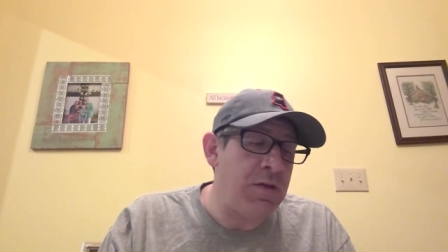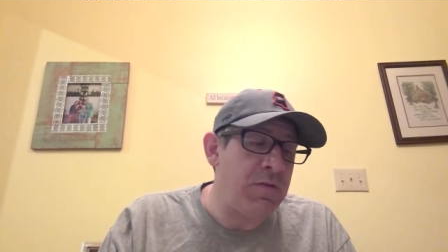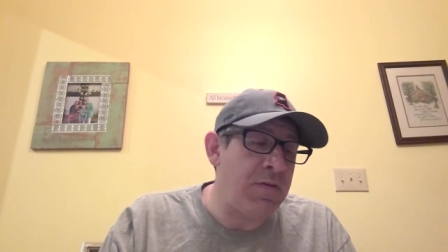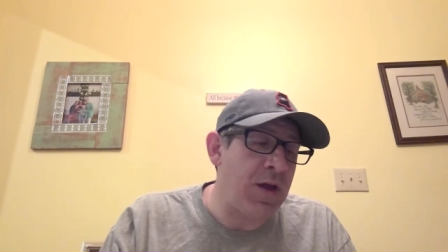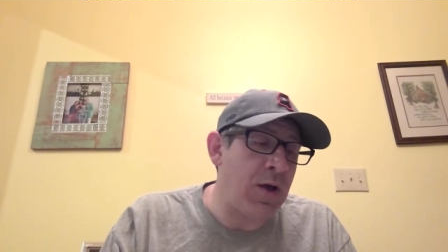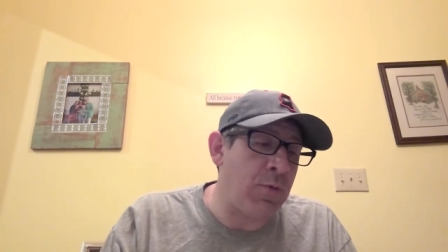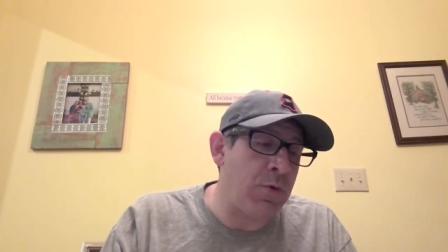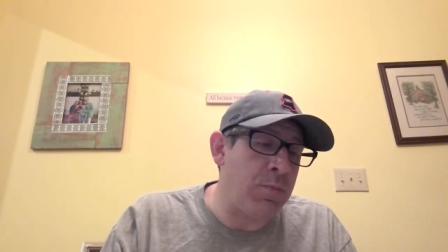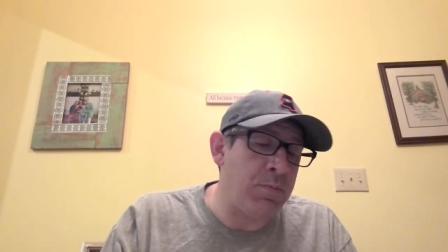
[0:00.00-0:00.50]

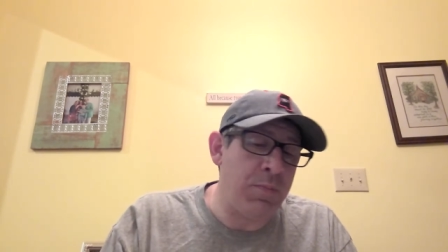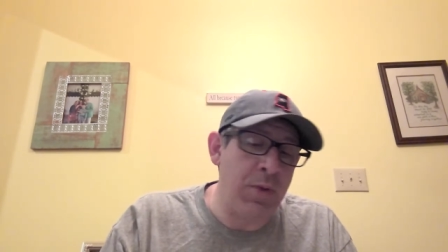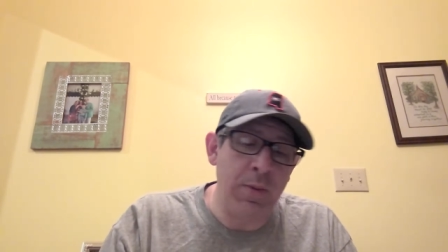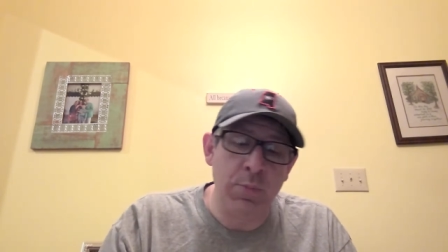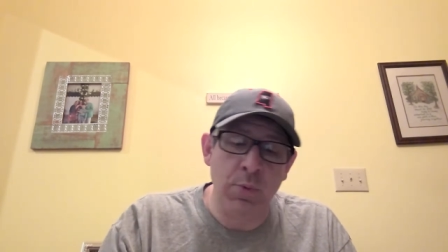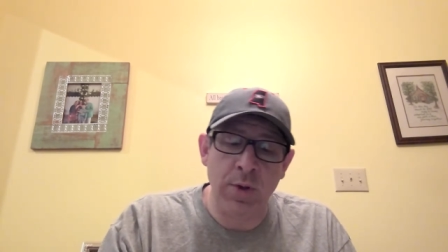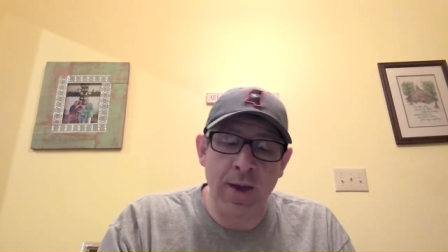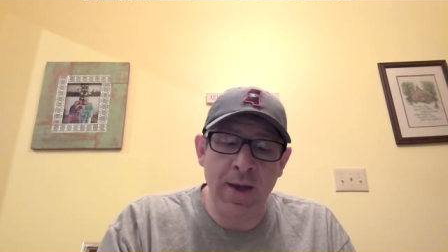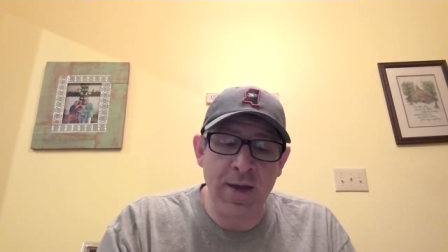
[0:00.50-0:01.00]
that when
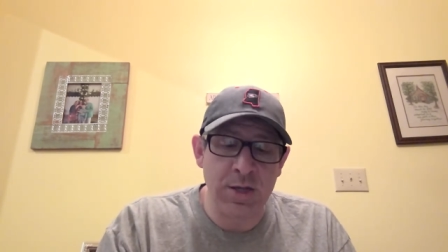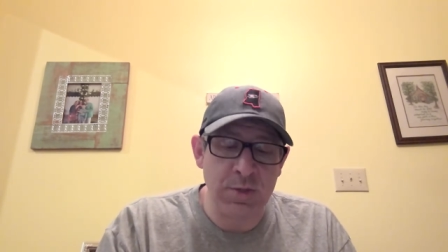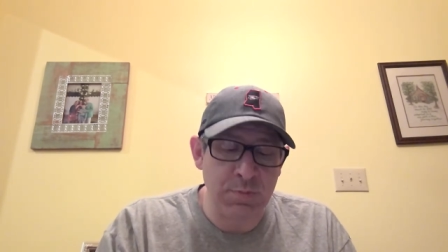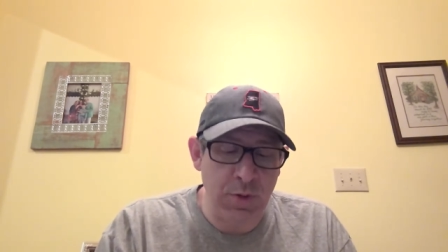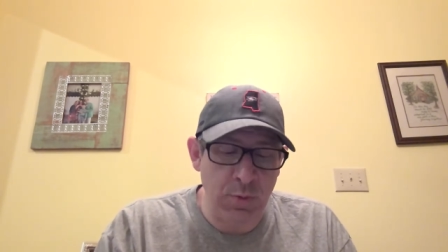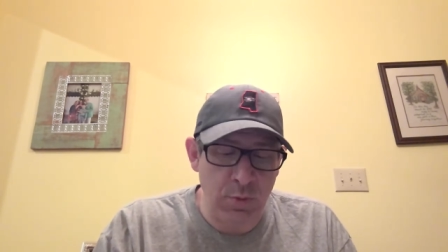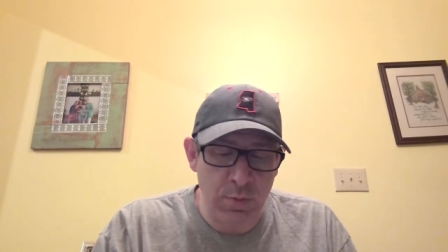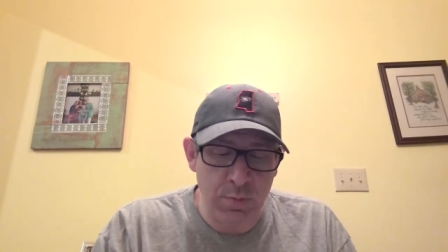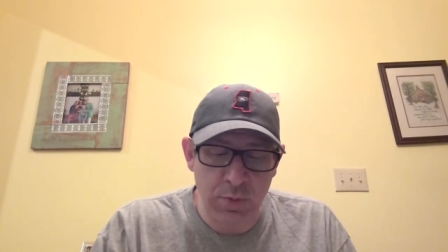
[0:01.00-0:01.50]
people ask
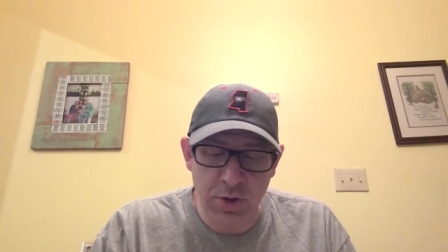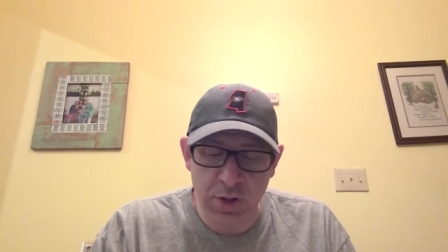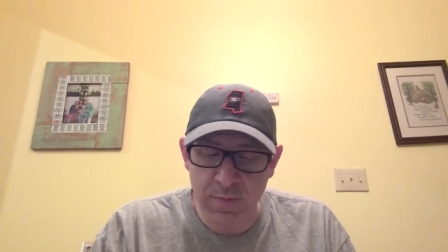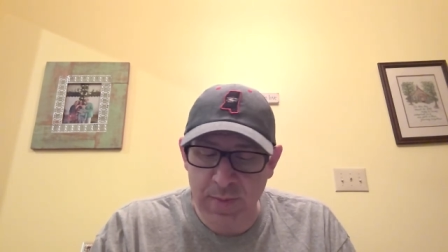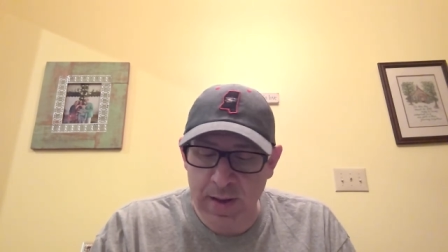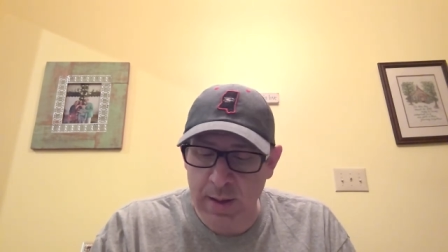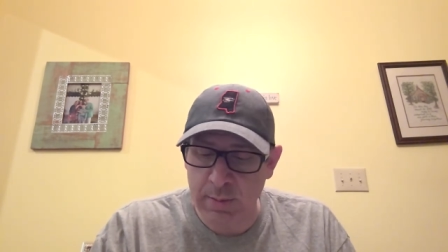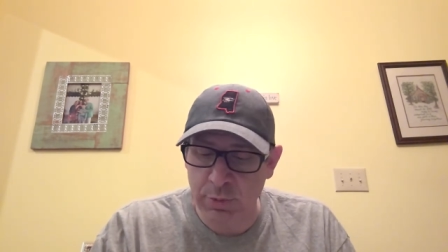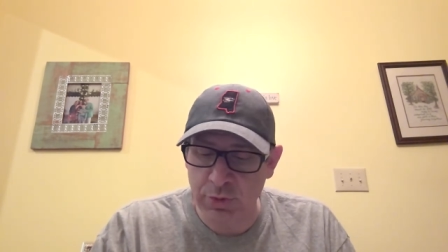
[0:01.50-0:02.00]
me what book of the
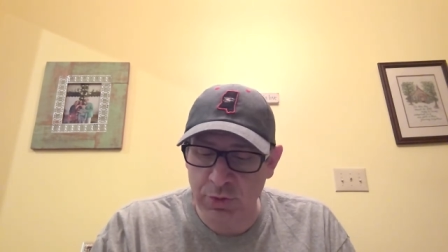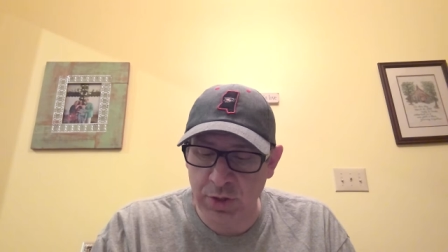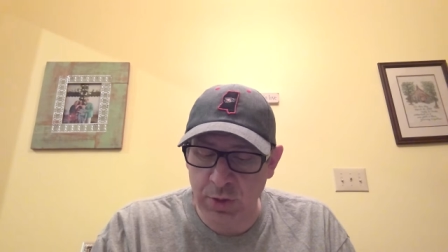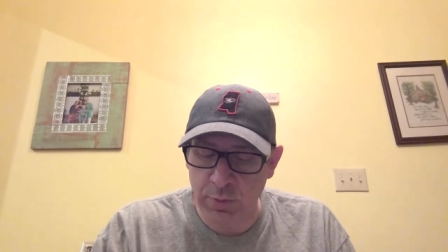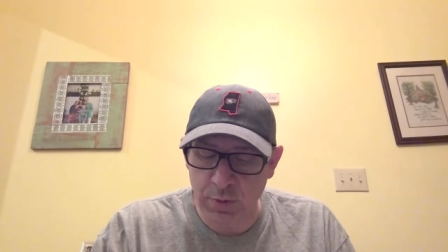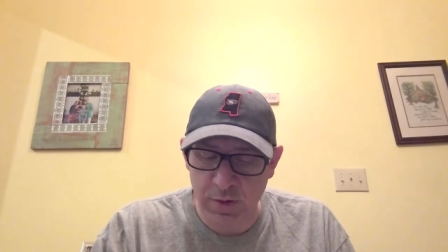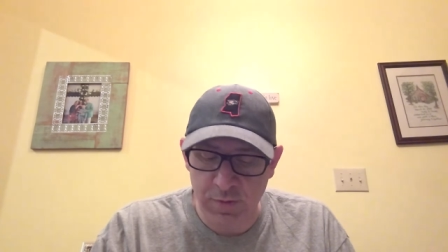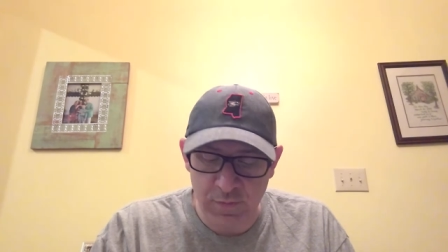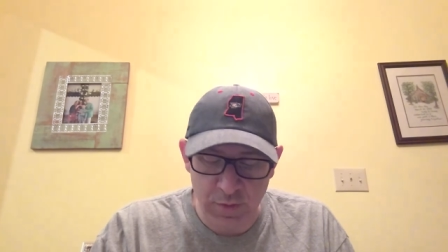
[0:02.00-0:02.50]
Bible should they
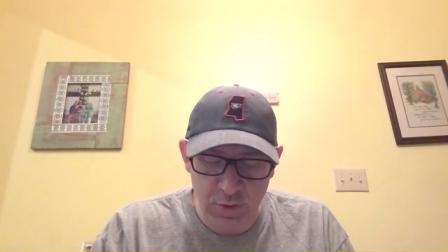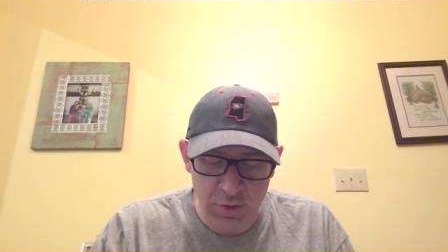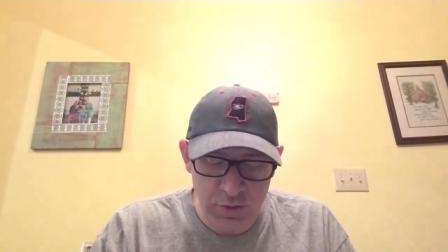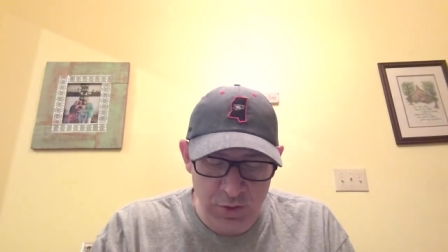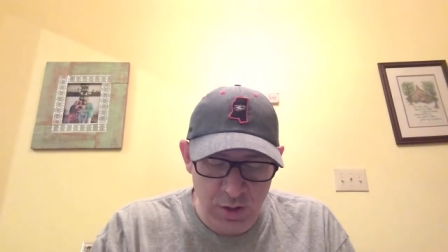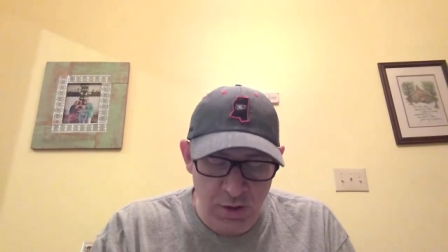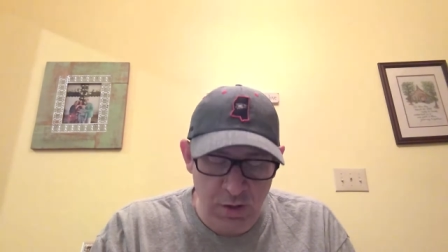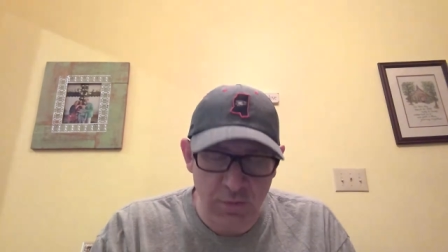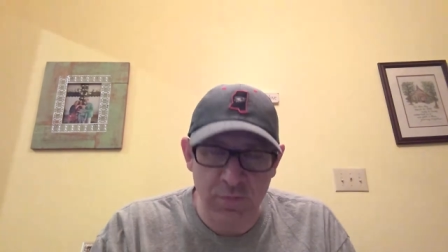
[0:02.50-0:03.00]
read first,
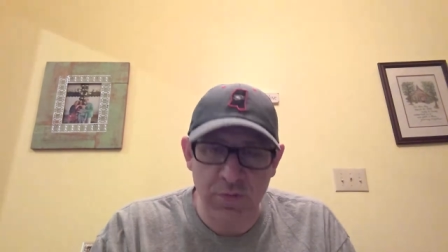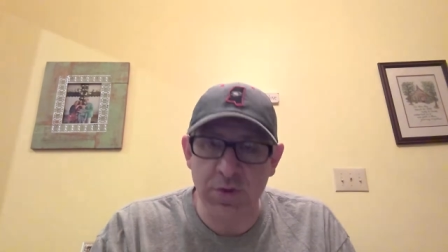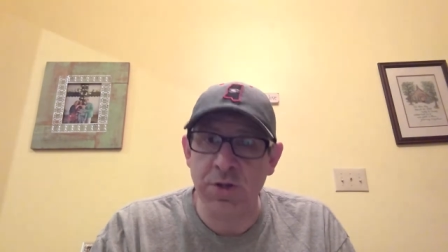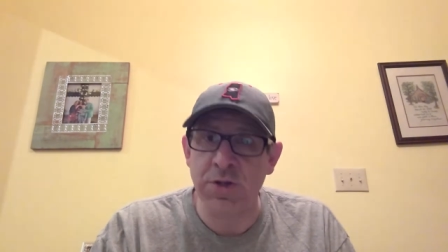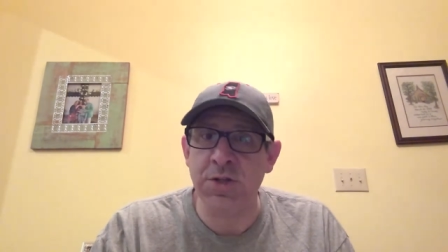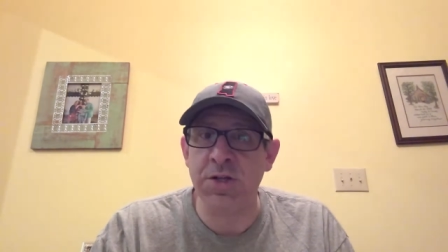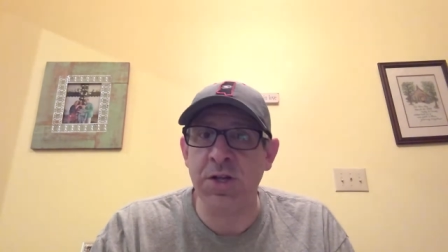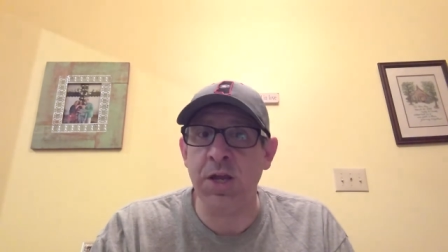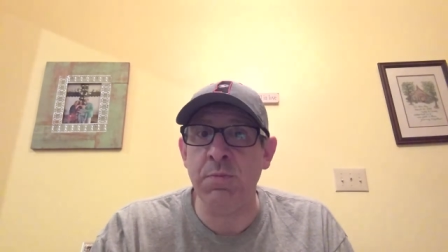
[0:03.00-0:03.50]
I often
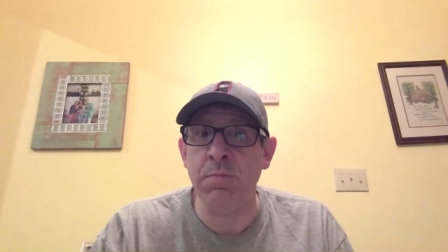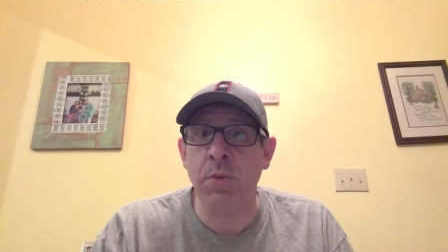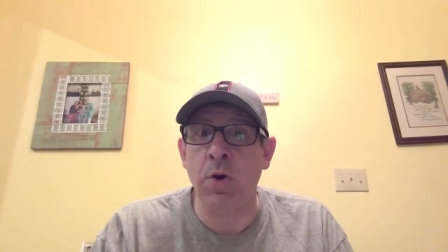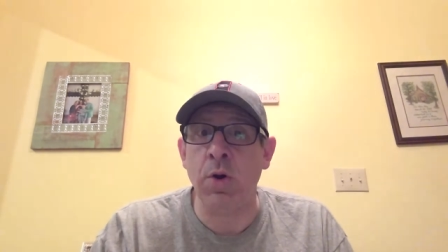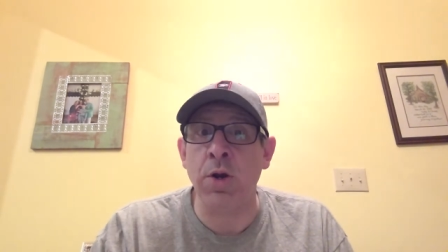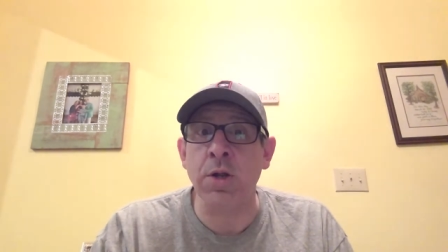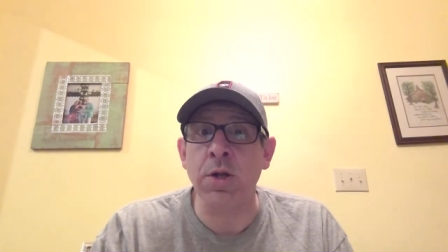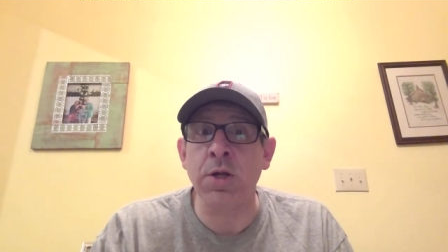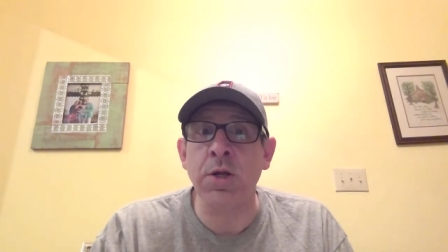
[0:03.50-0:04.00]
say
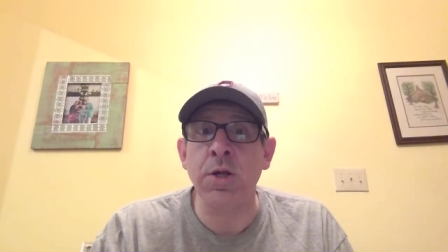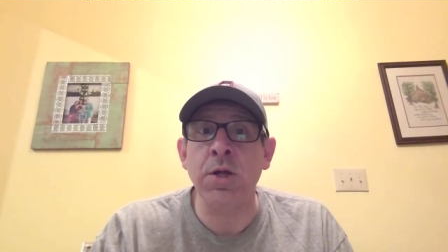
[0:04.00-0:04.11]
Mark